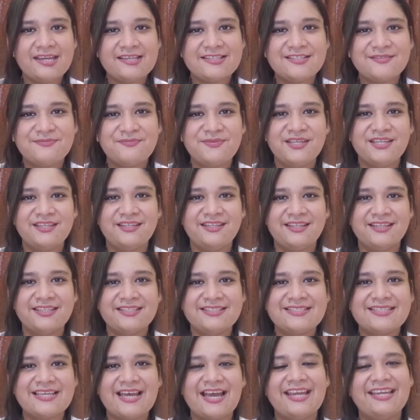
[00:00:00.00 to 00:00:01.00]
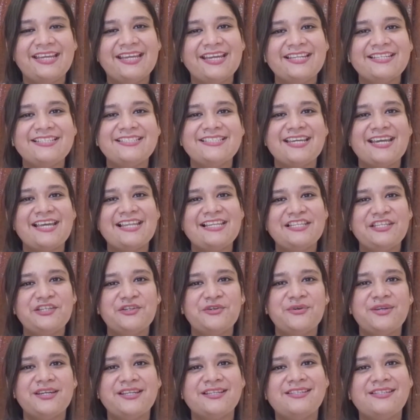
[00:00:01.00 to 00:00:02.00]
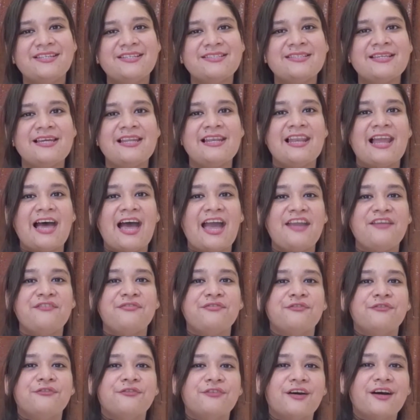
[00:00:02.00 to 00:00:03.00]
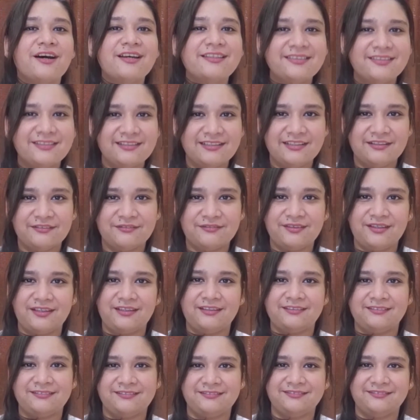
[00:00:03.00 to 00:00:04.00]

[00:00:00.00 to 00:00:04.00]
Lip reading: experience, I can tell you it is a life worth living.